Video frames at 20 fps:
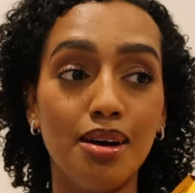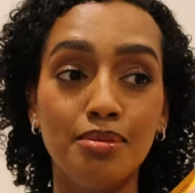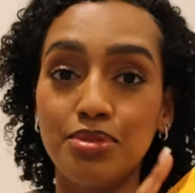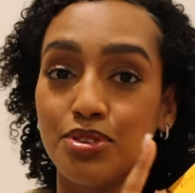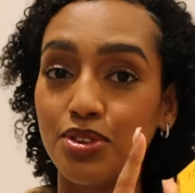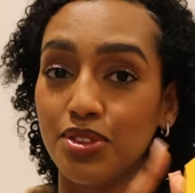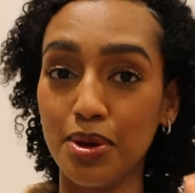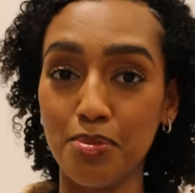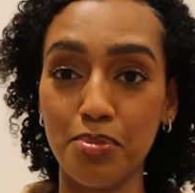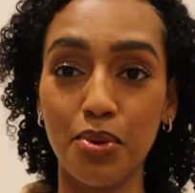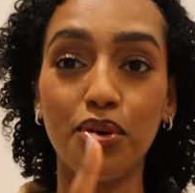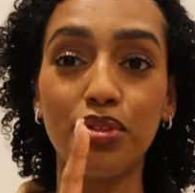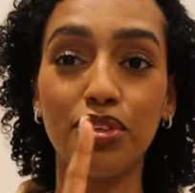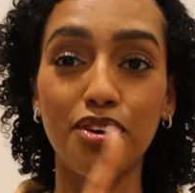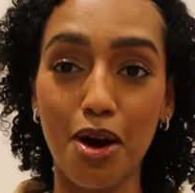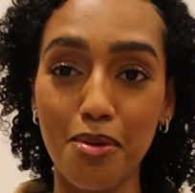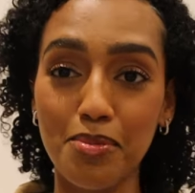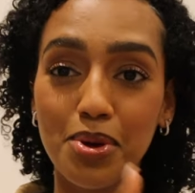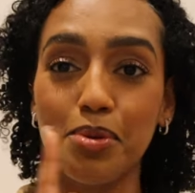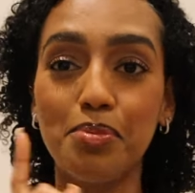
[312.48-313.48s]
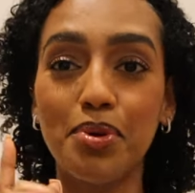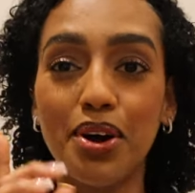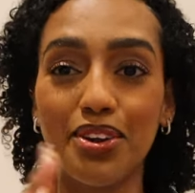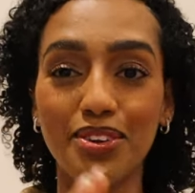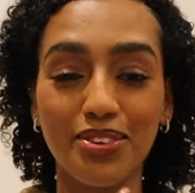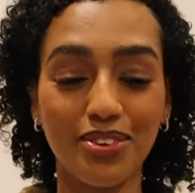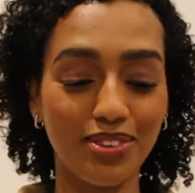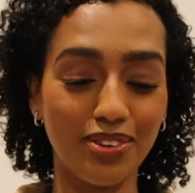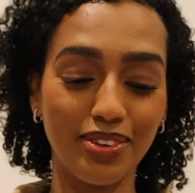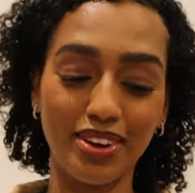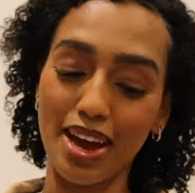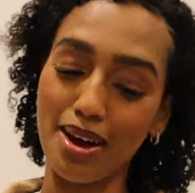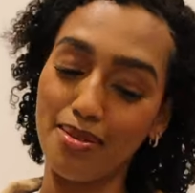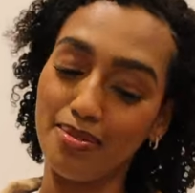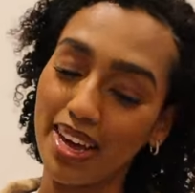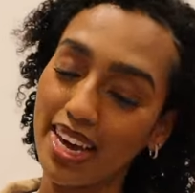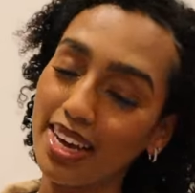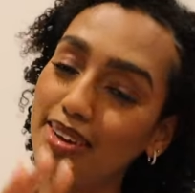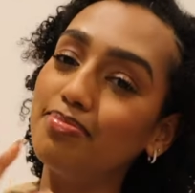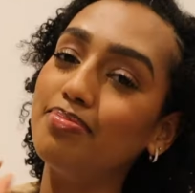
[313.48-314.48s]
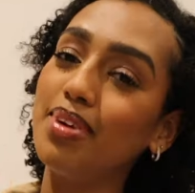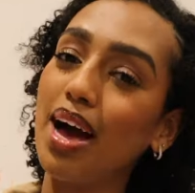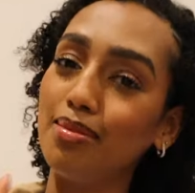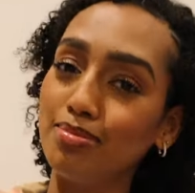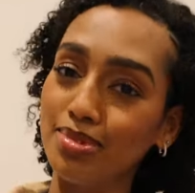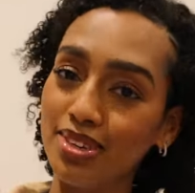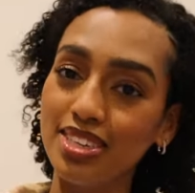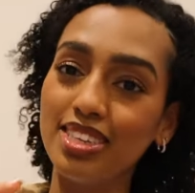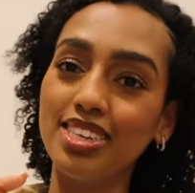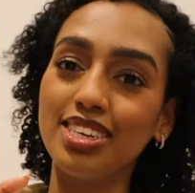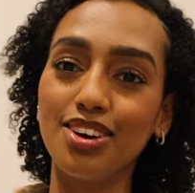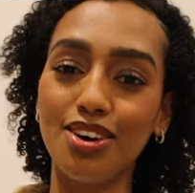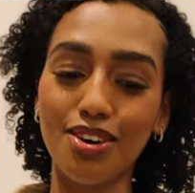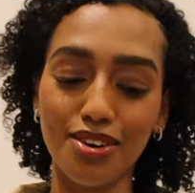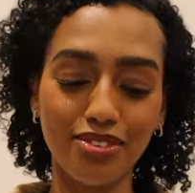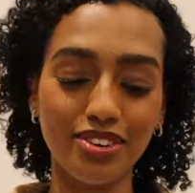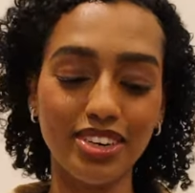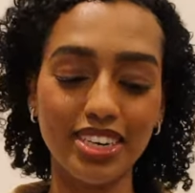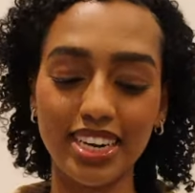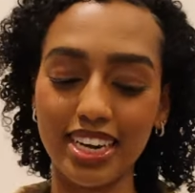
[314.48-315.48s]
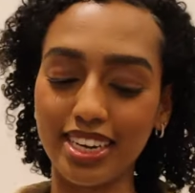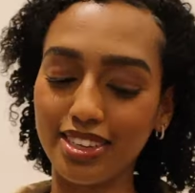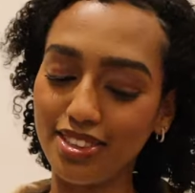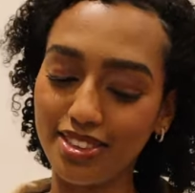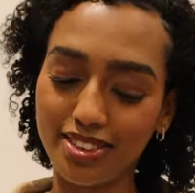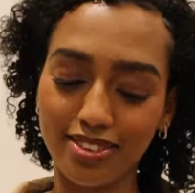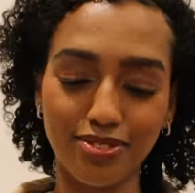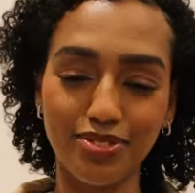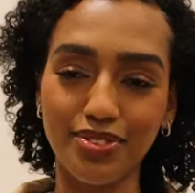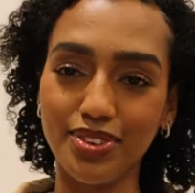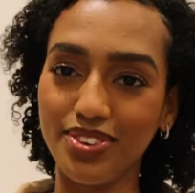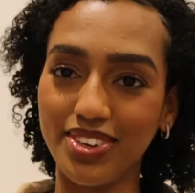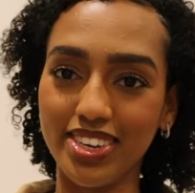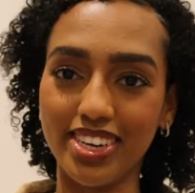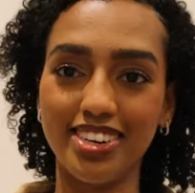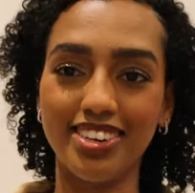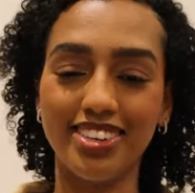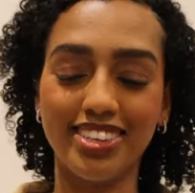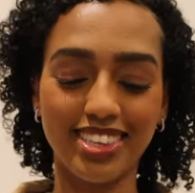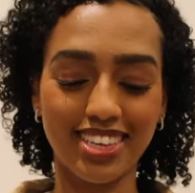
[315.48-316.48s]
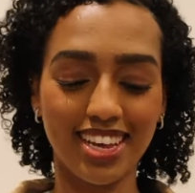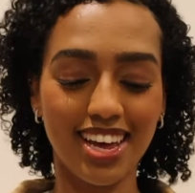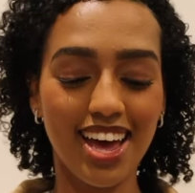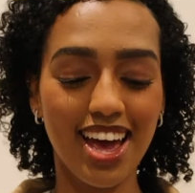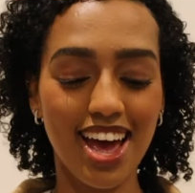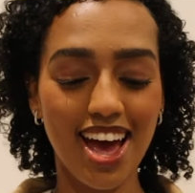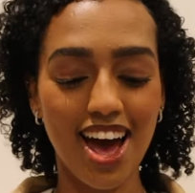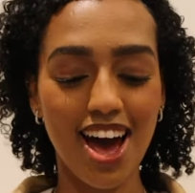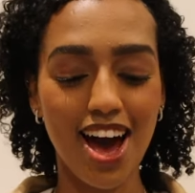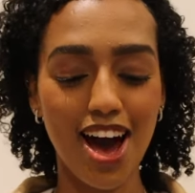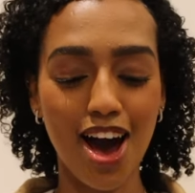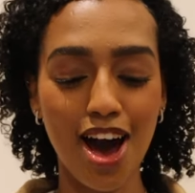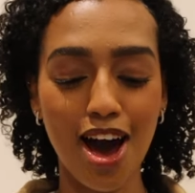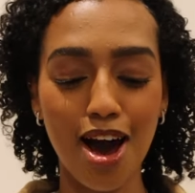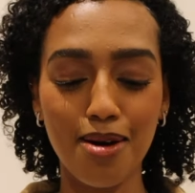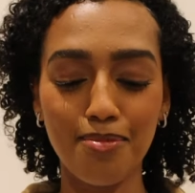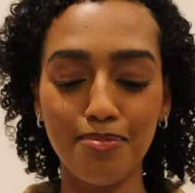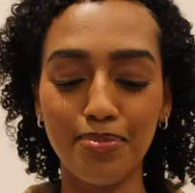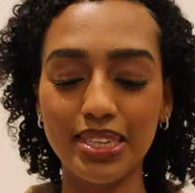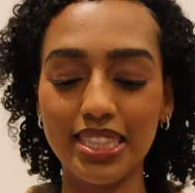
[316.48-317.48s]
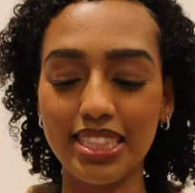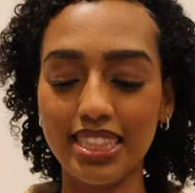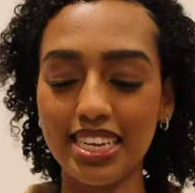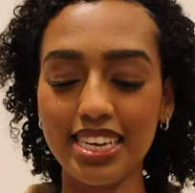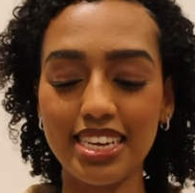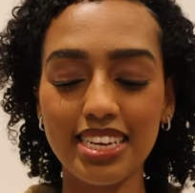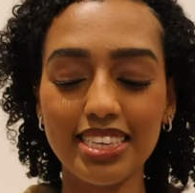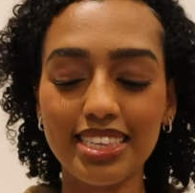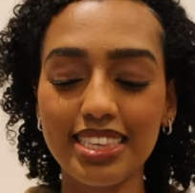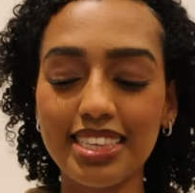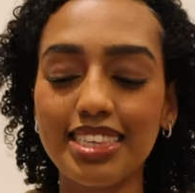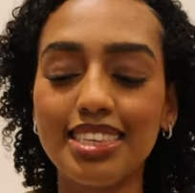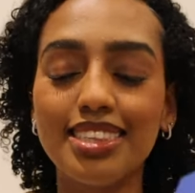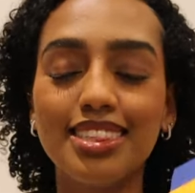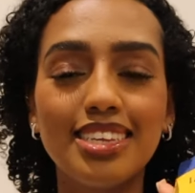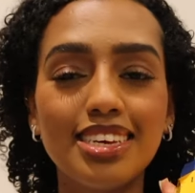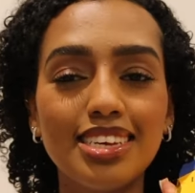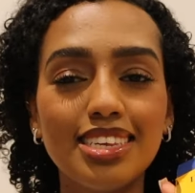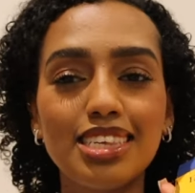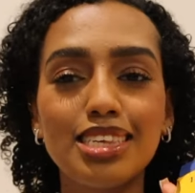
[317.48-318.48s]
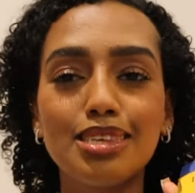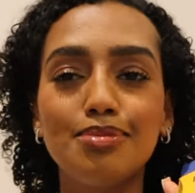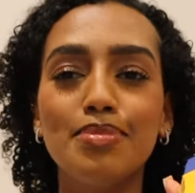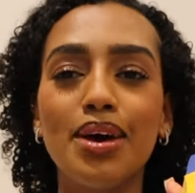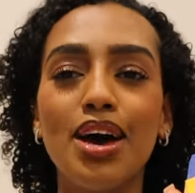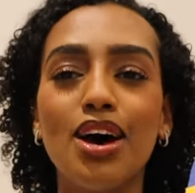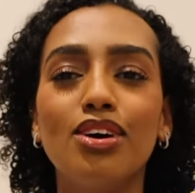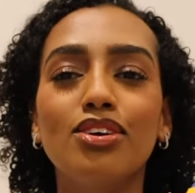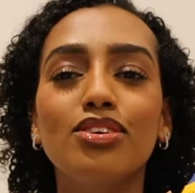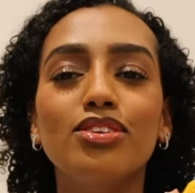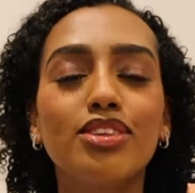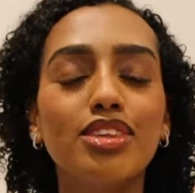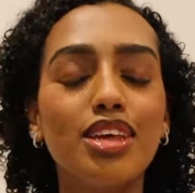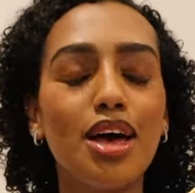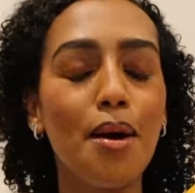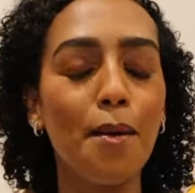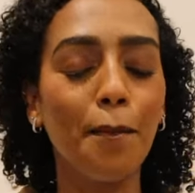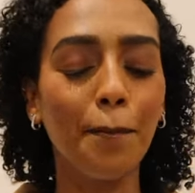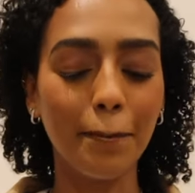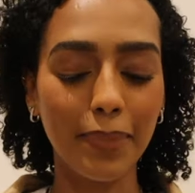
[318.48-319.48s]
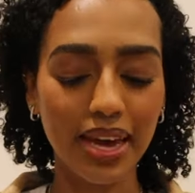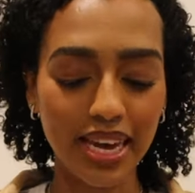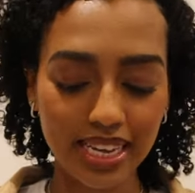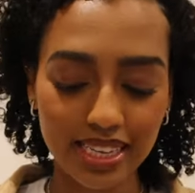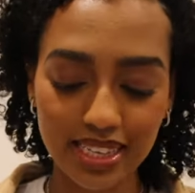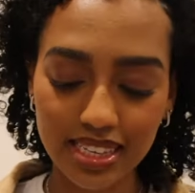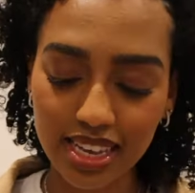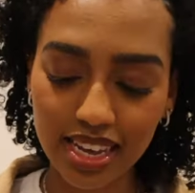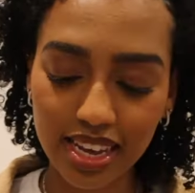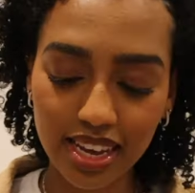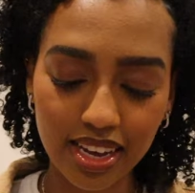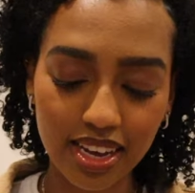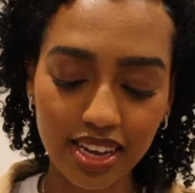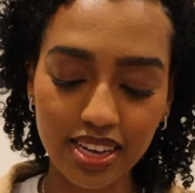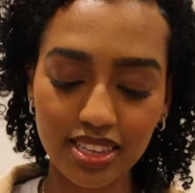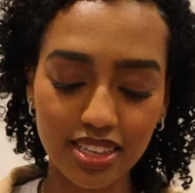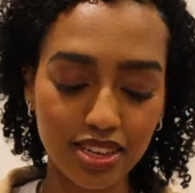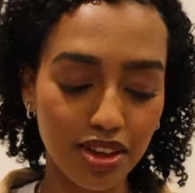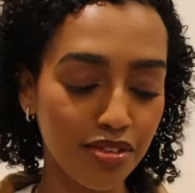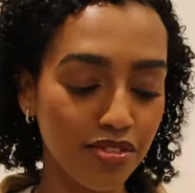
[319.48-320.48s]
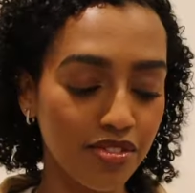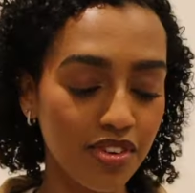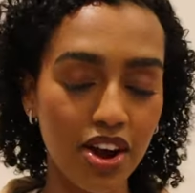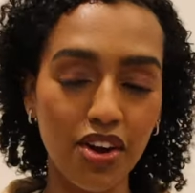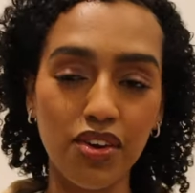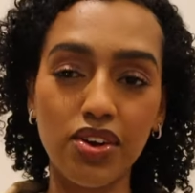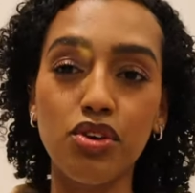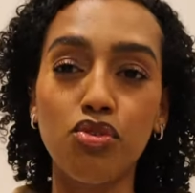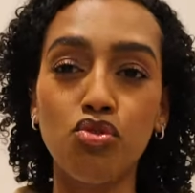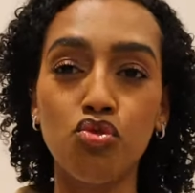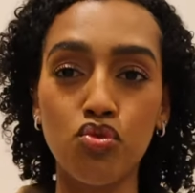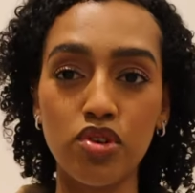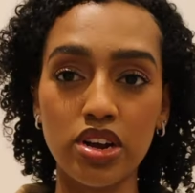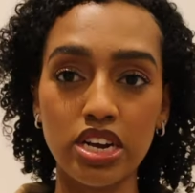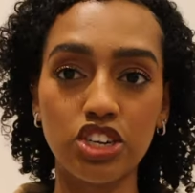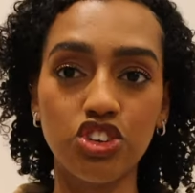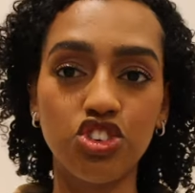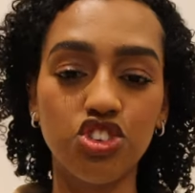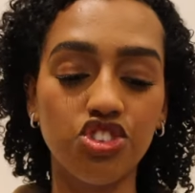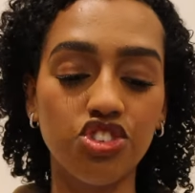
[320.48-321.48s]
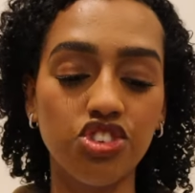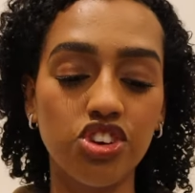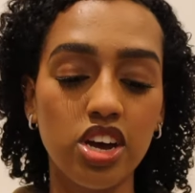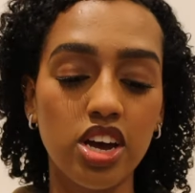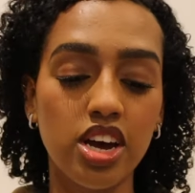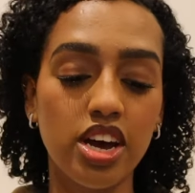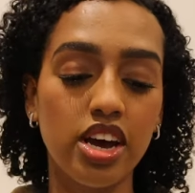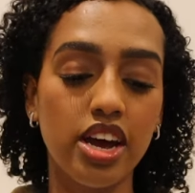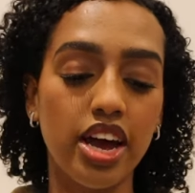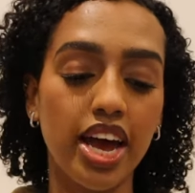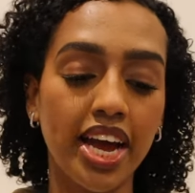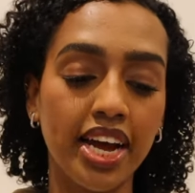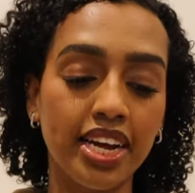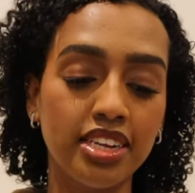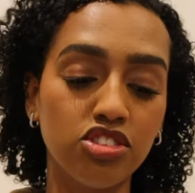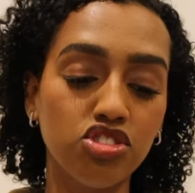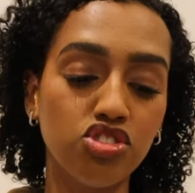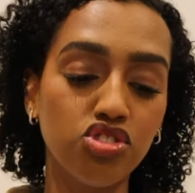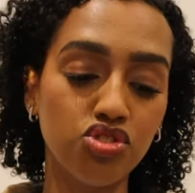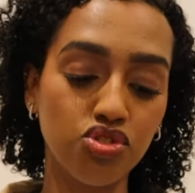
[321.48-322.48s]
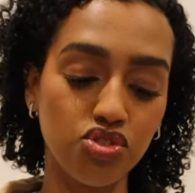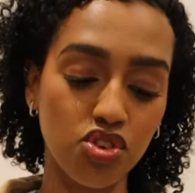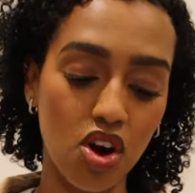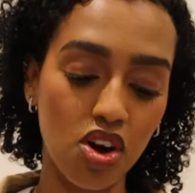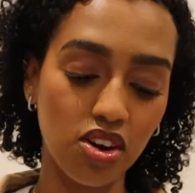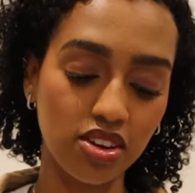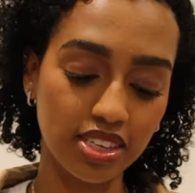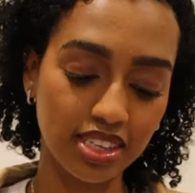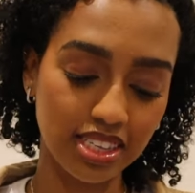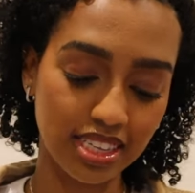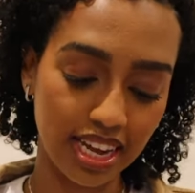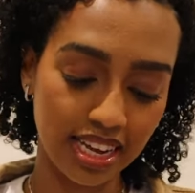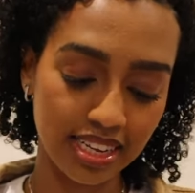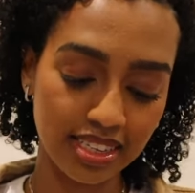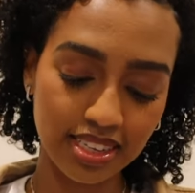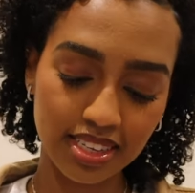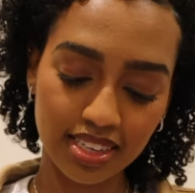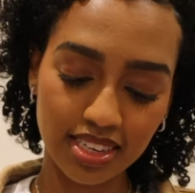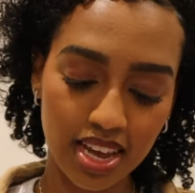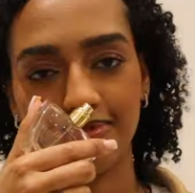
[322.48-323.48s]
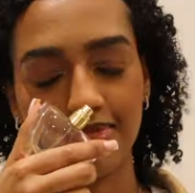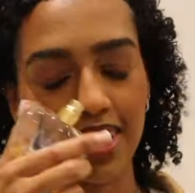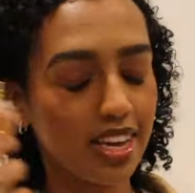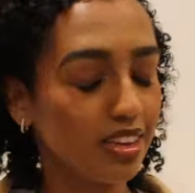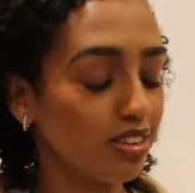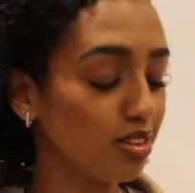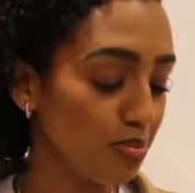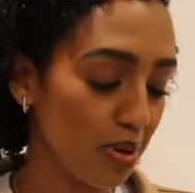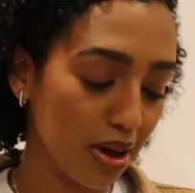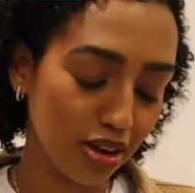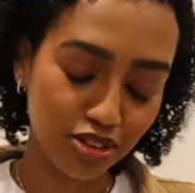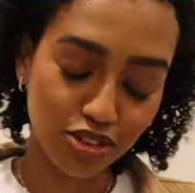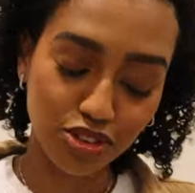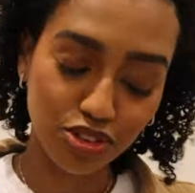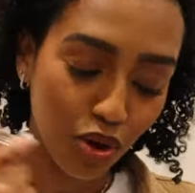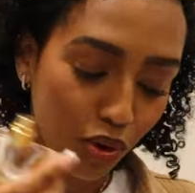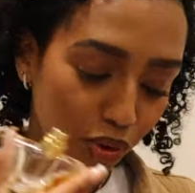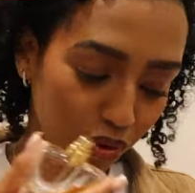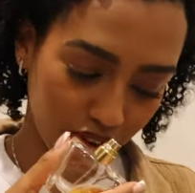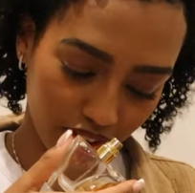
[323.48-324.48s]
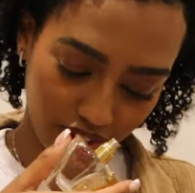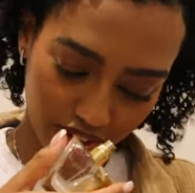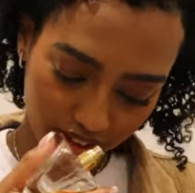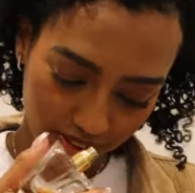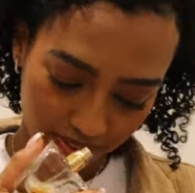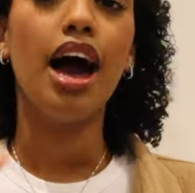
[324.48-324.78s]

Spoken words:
So they both got me a bottle. So now I'm like, I'm good to go for the next few years. But this smells amazing. It's a very rich and strong scent. It smells so good.